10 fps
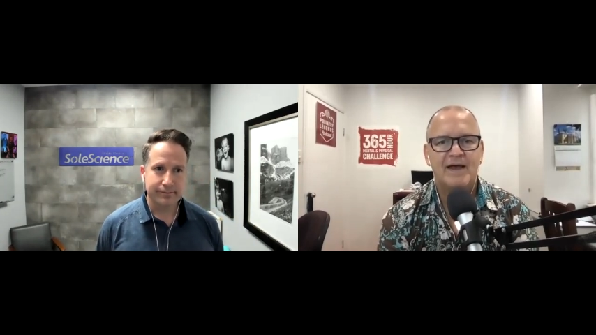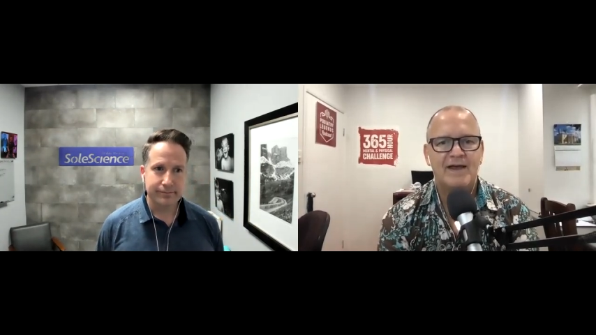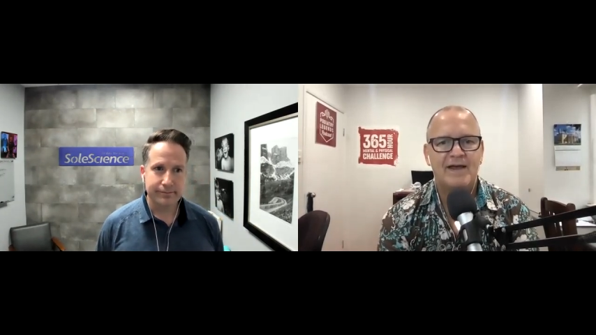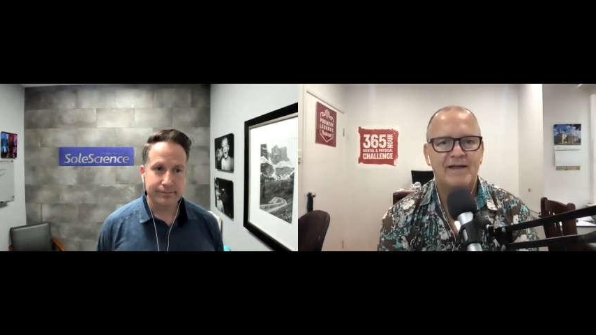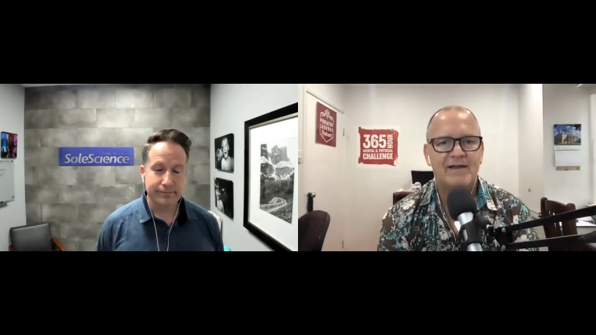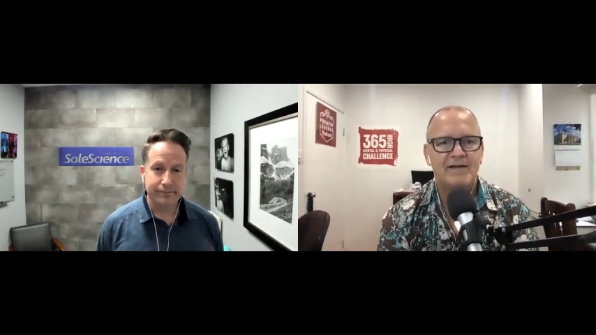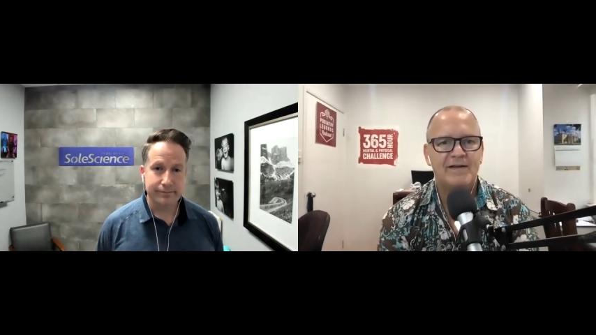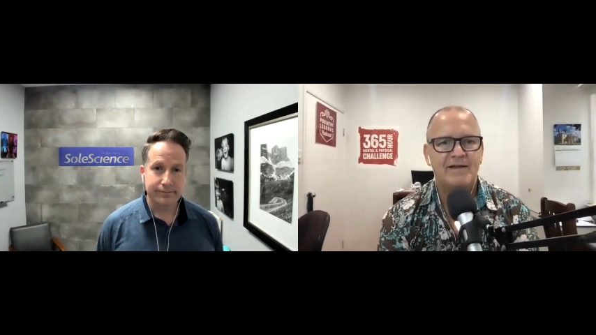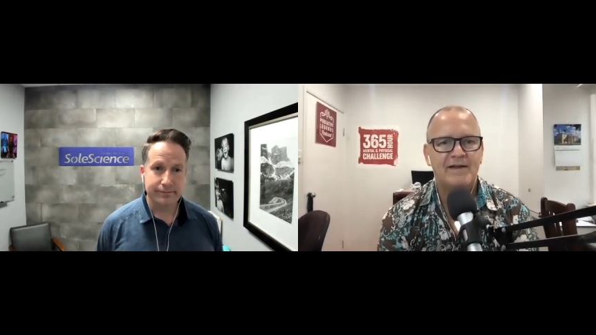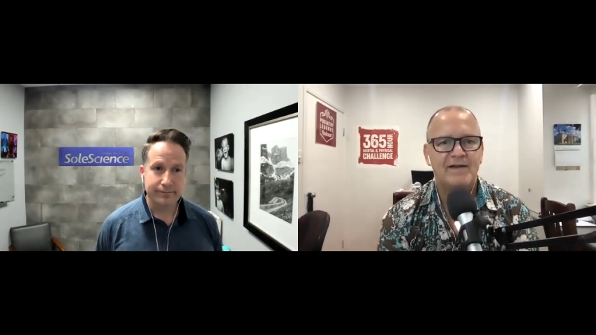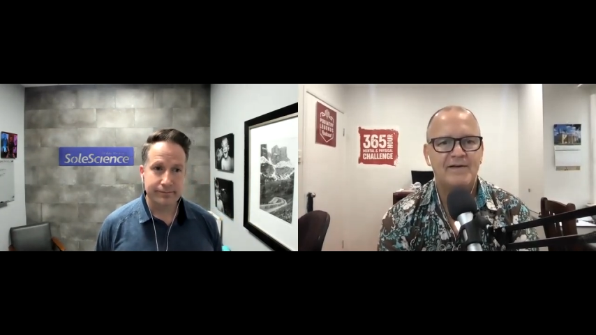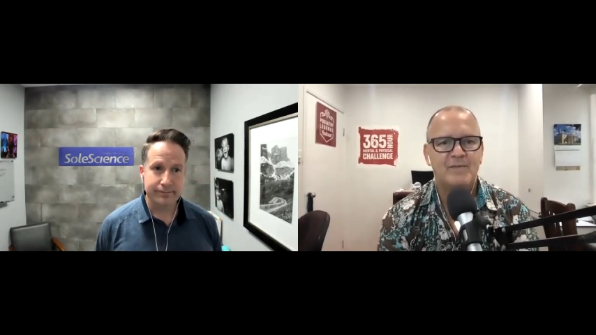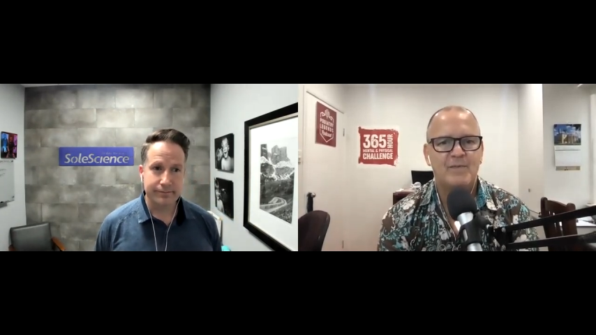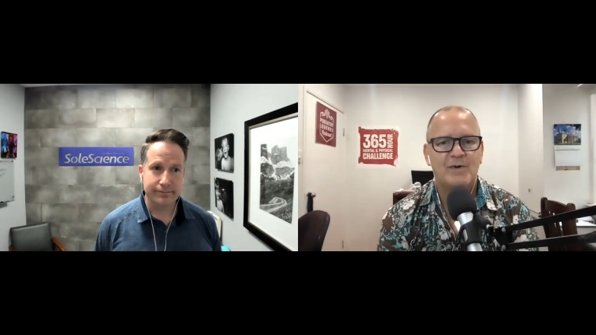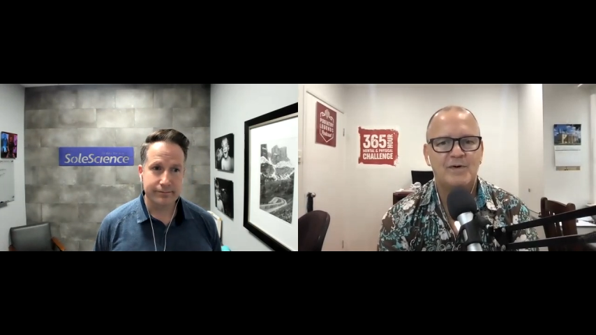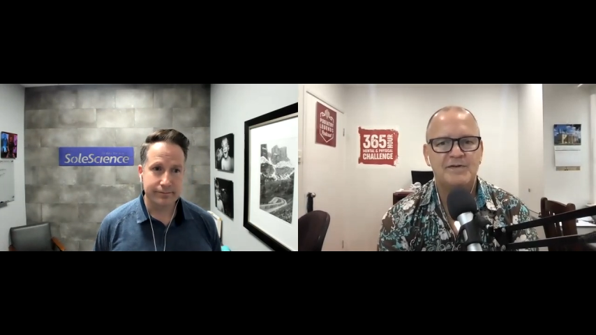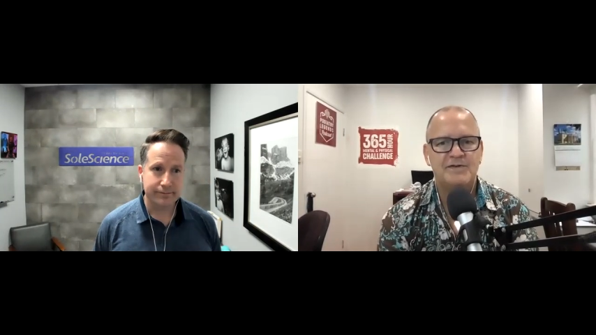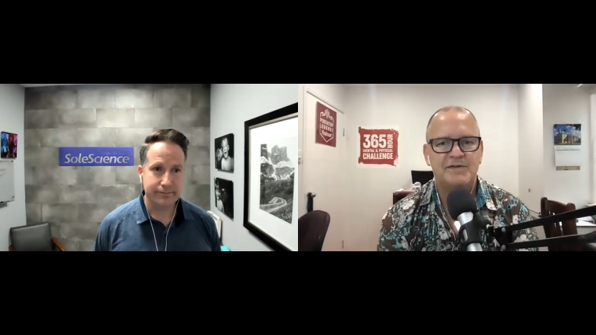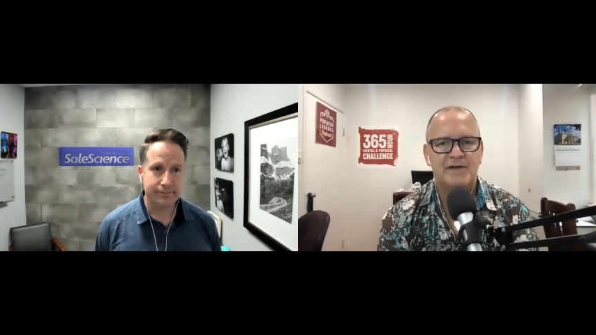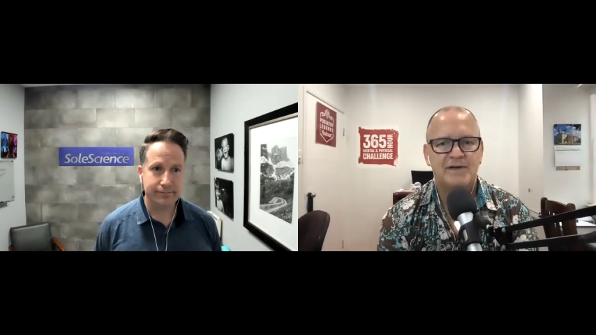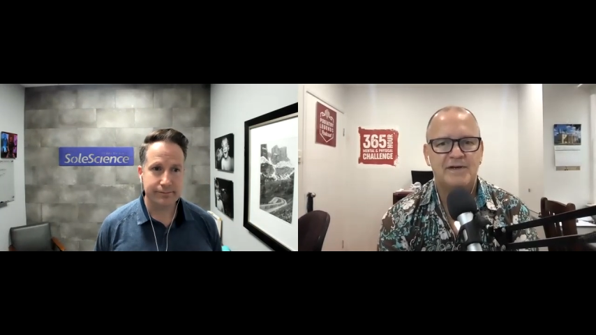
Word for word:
Speaker 1: And it was,